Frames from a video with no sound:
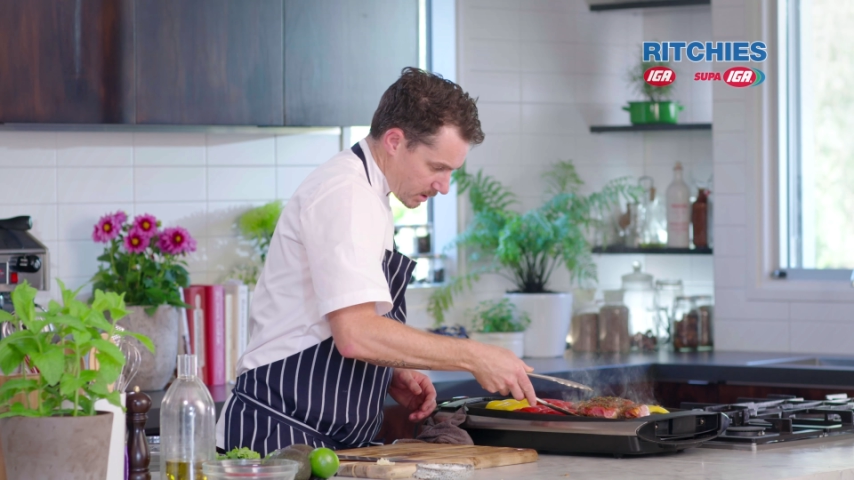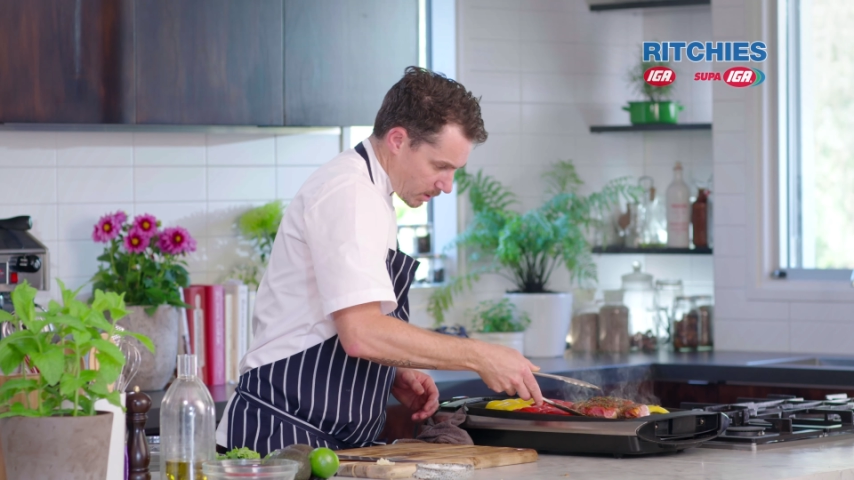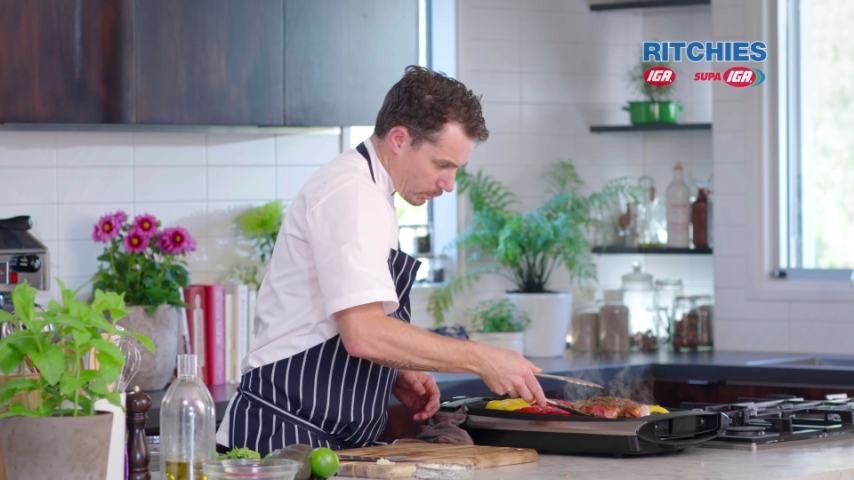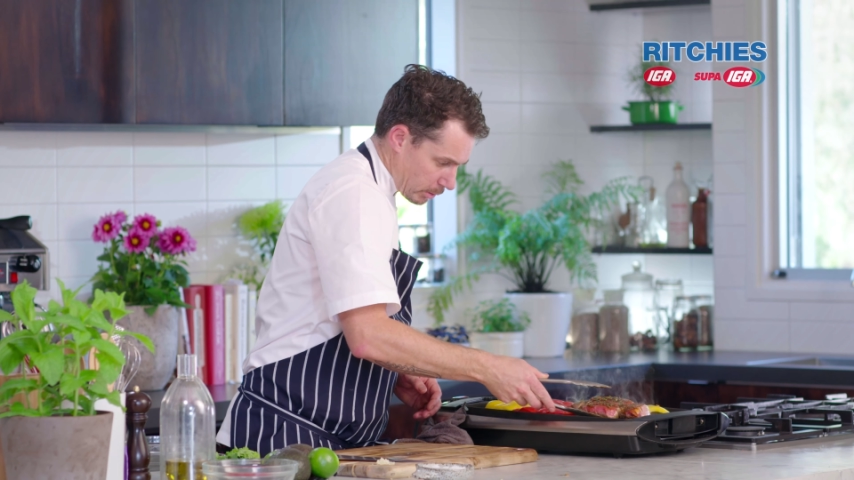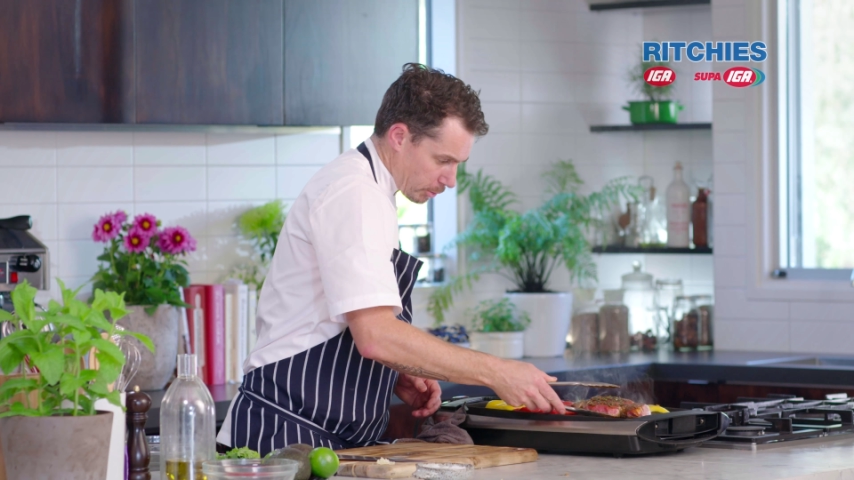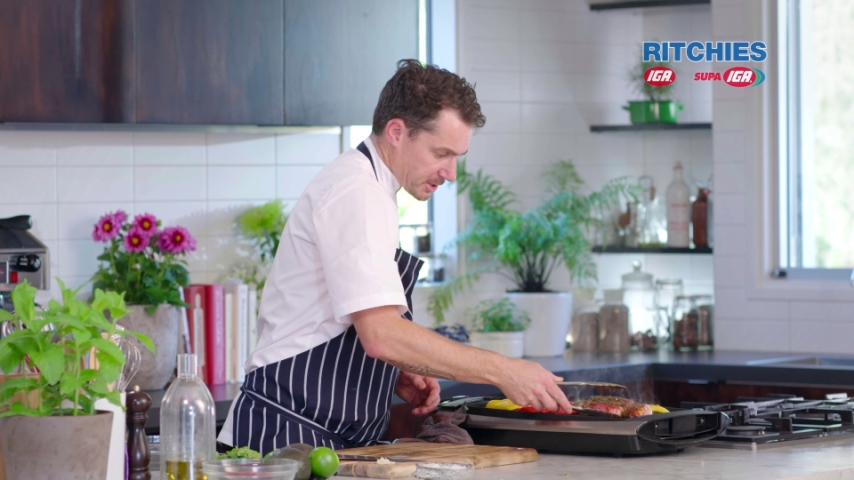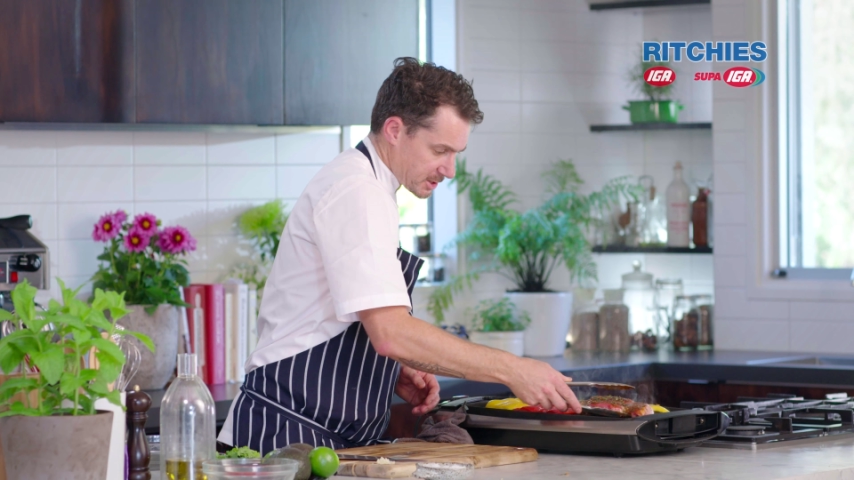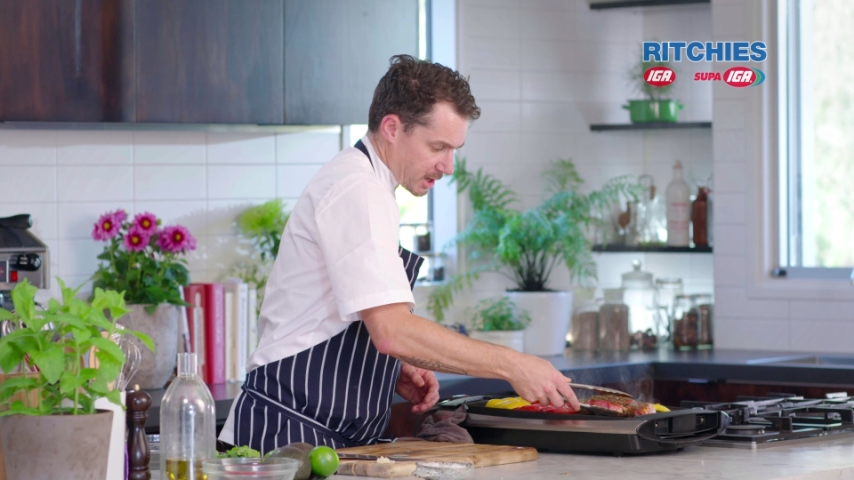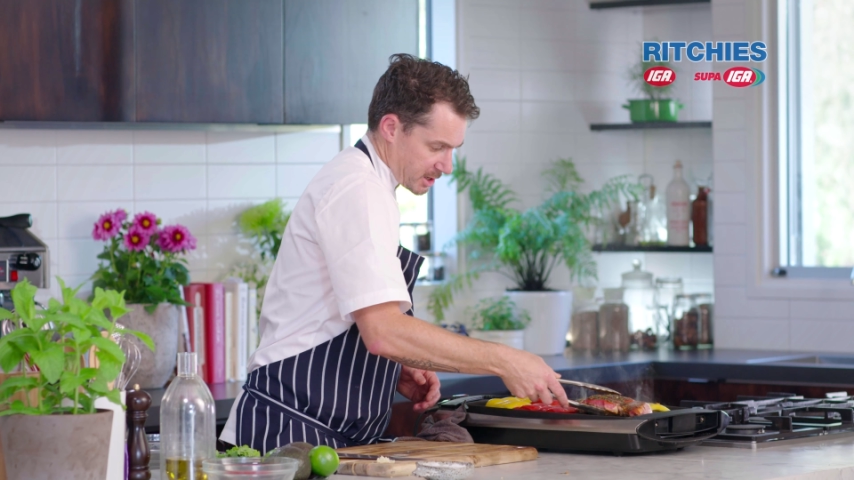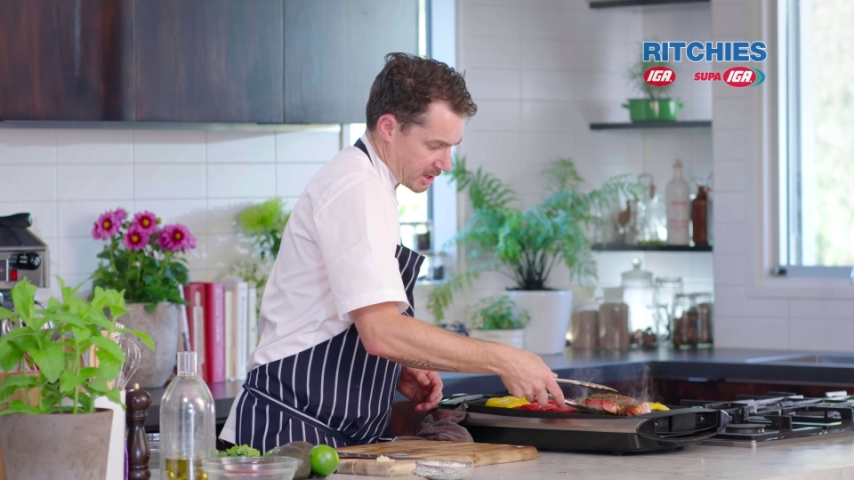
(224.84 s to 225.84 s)
Now we're already
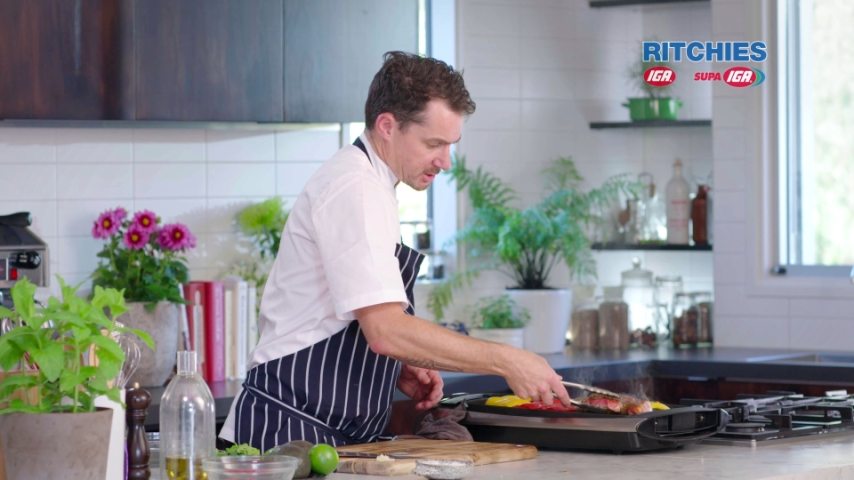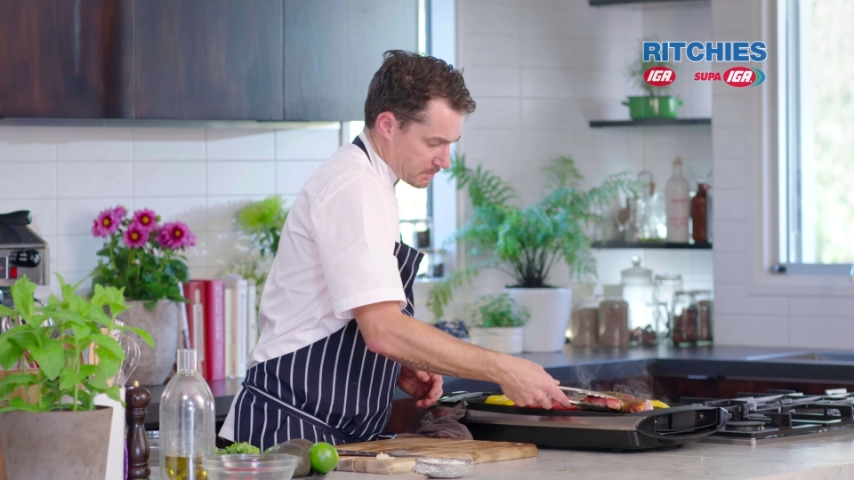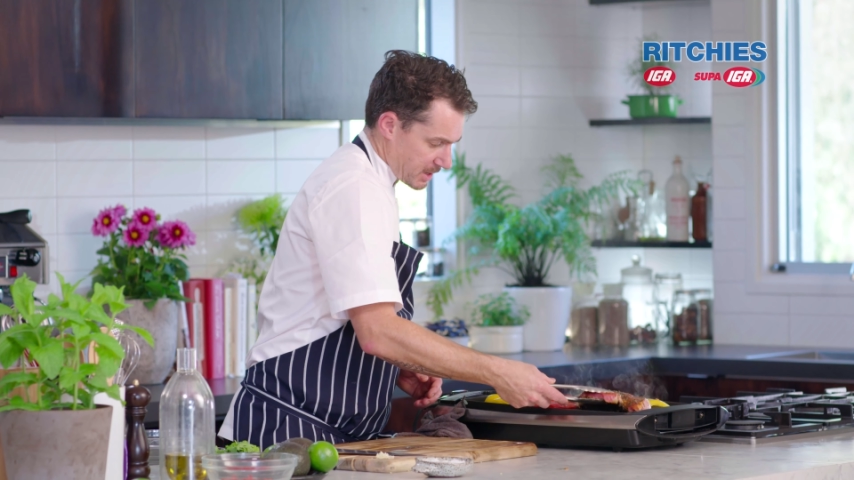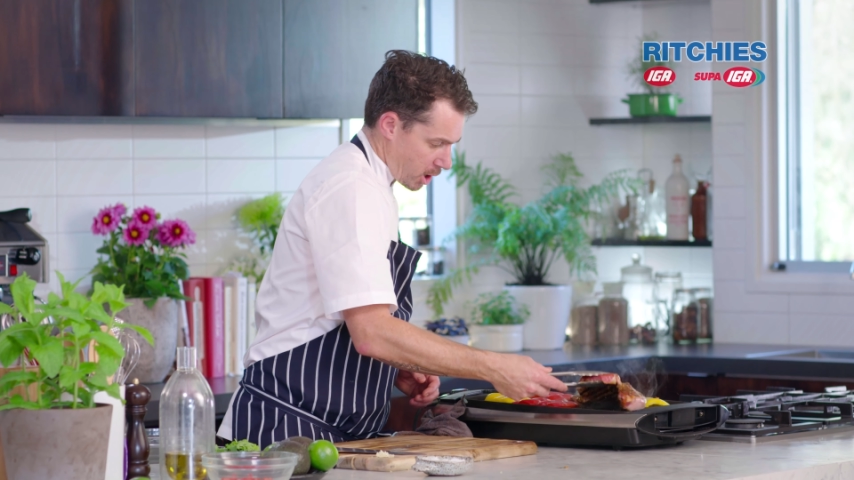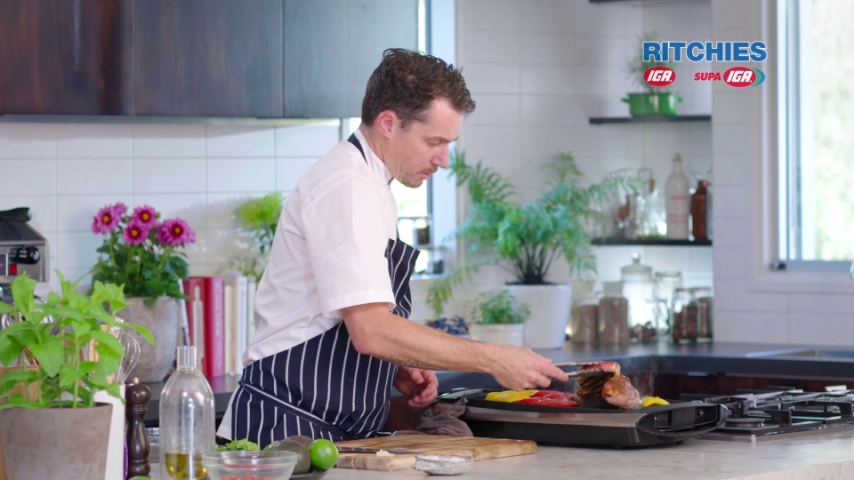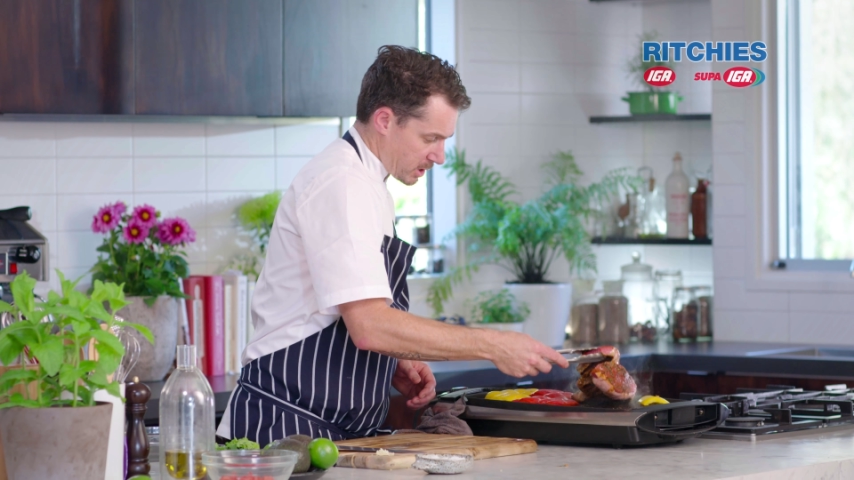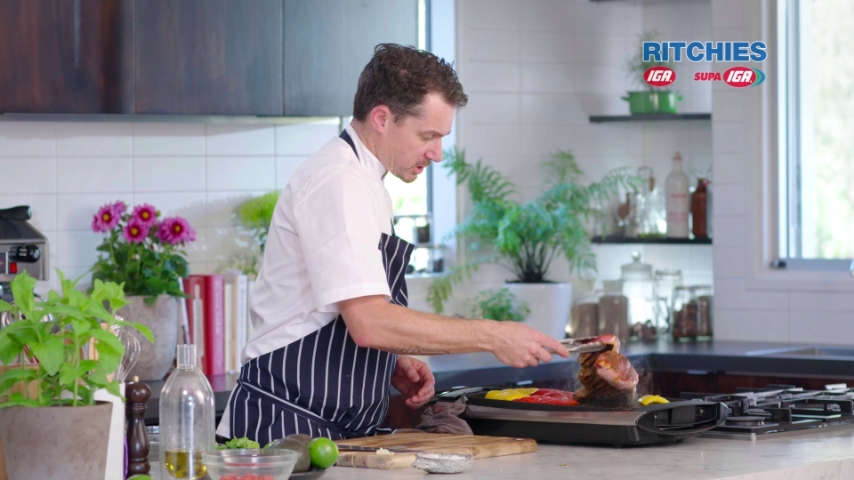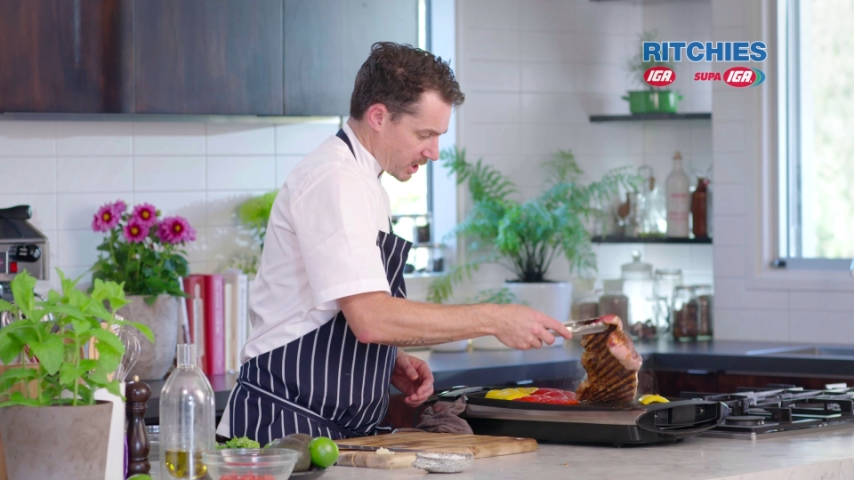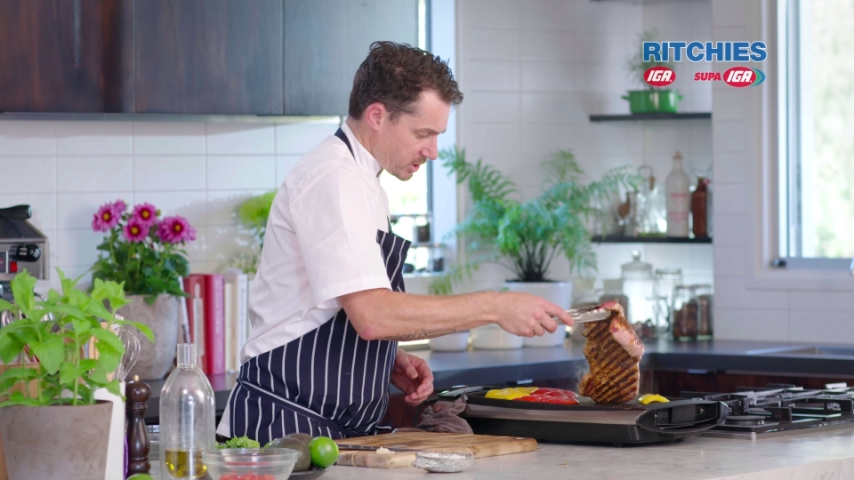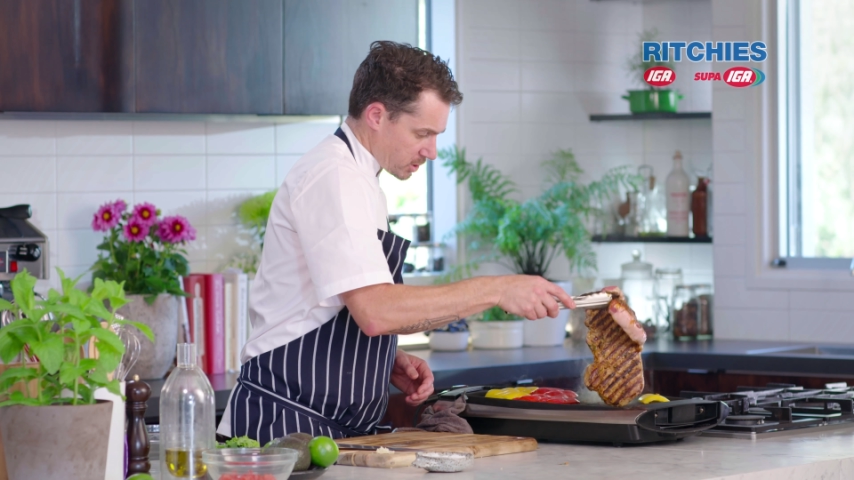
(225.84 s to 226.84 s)
starting to get some
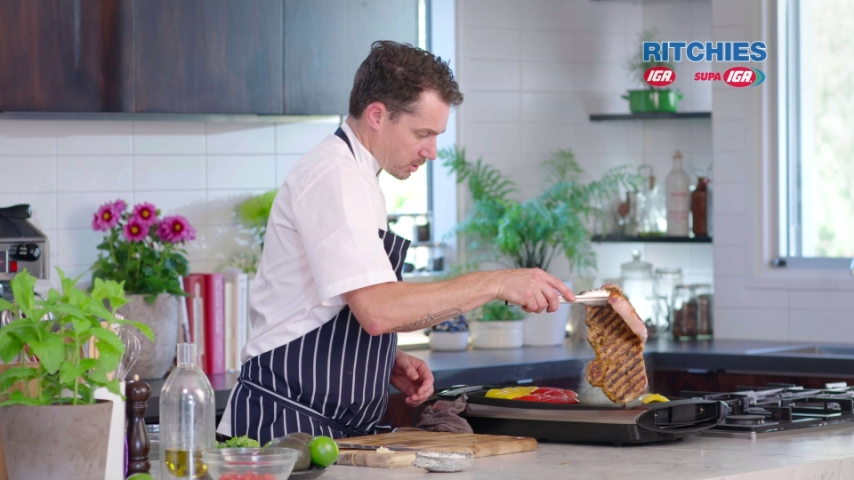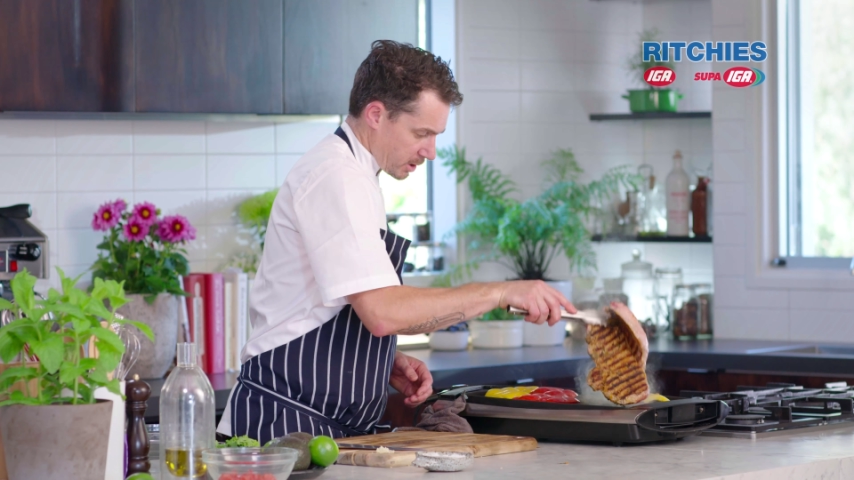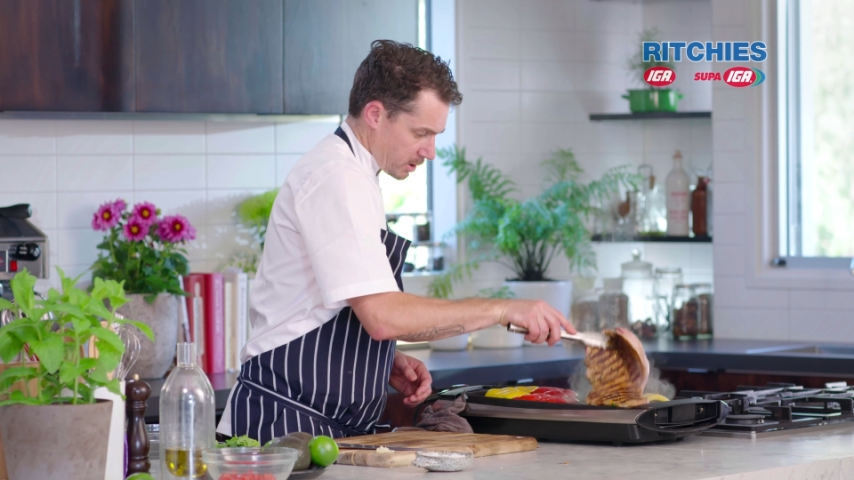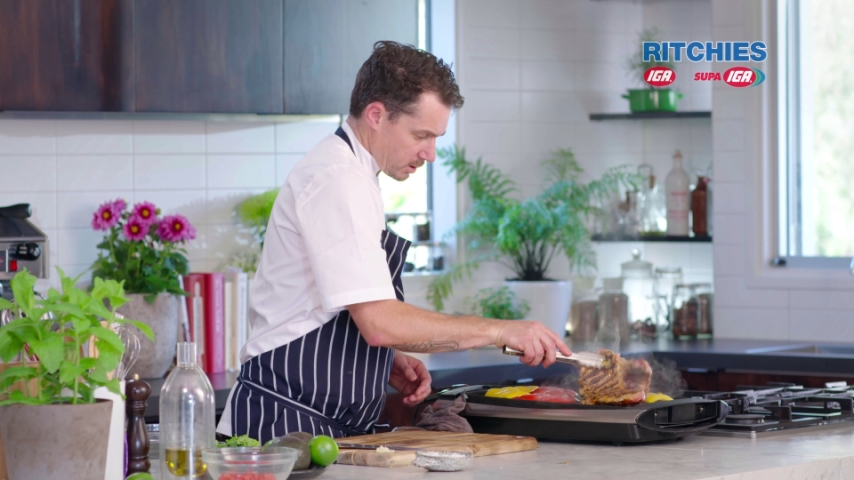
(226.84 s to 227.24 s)
caramelisation on here.